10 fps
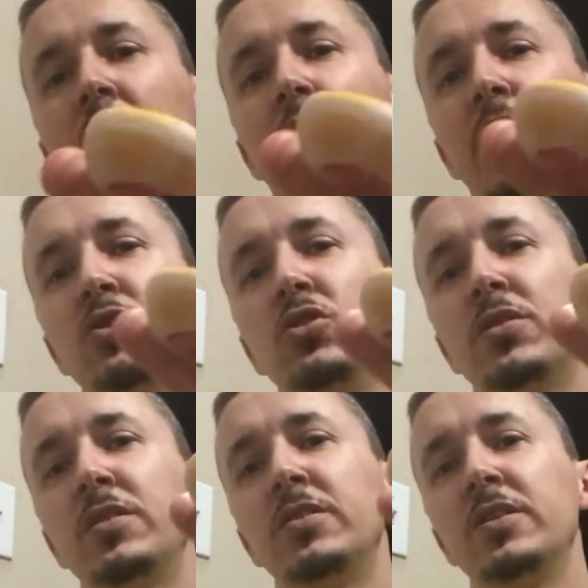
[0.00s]
as you
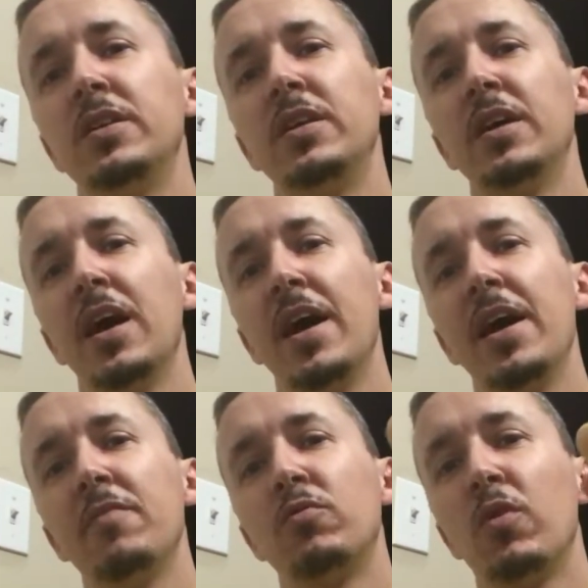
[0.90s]
can see, I
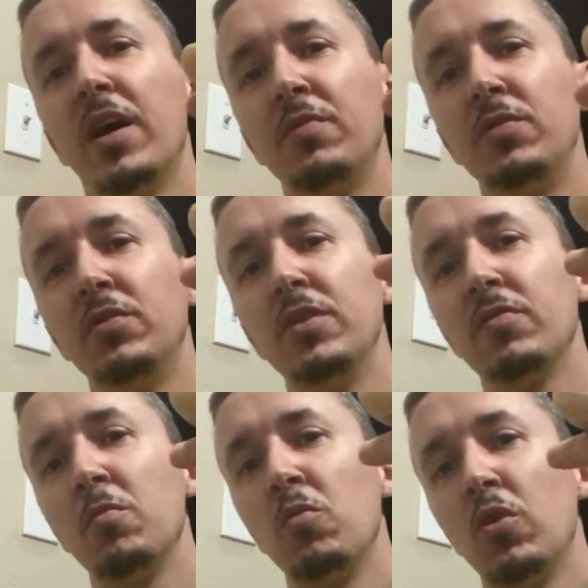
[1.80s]
have quite a few
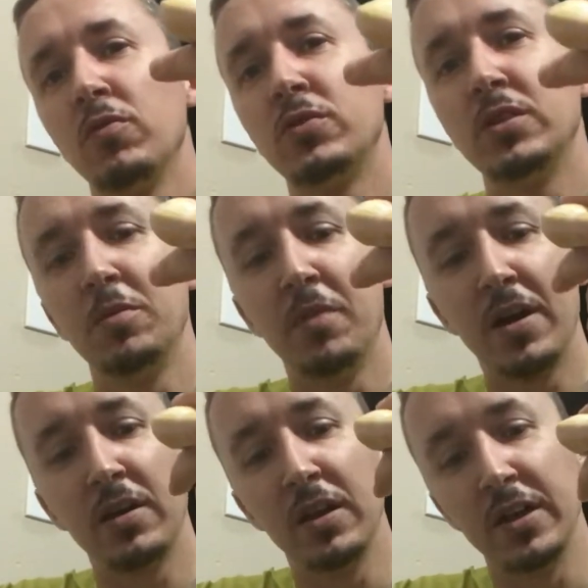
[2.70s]
different morphs in
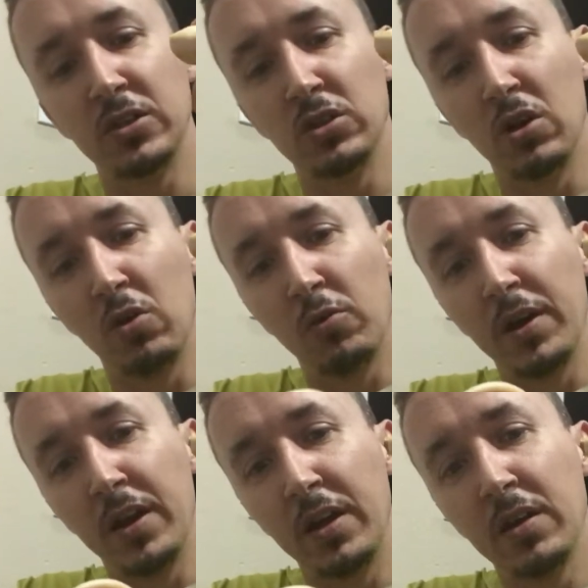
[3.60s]
my collection
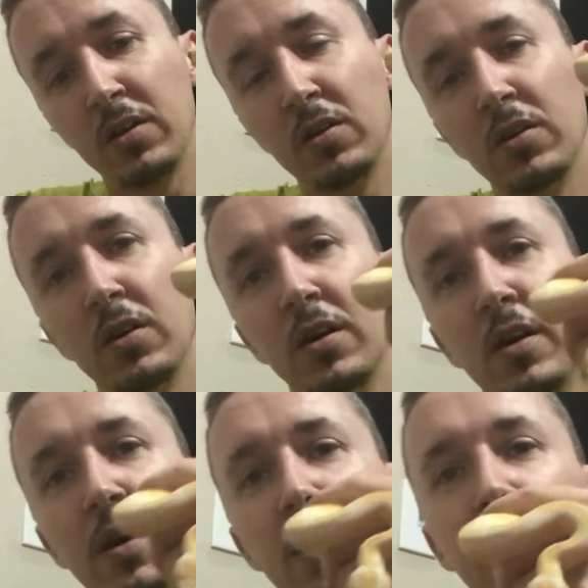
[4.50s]
already.
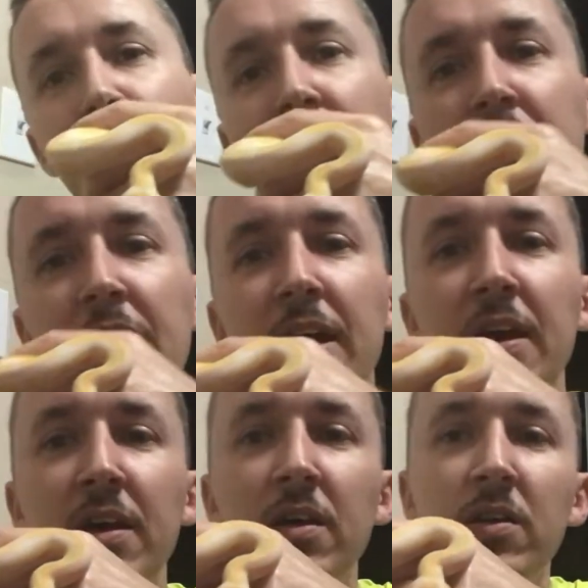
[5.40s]

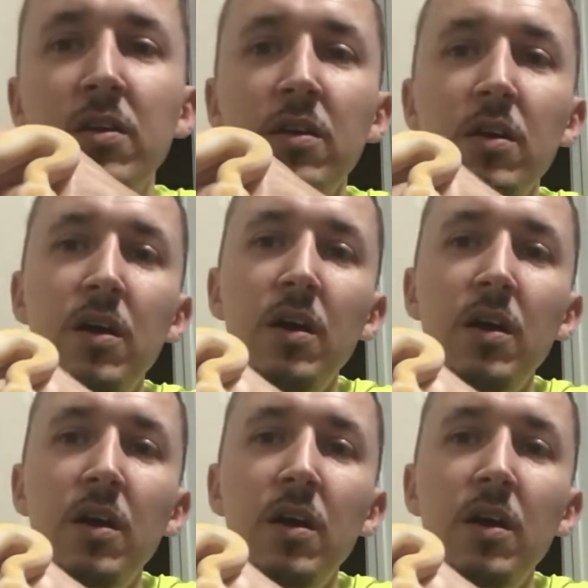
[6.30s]
And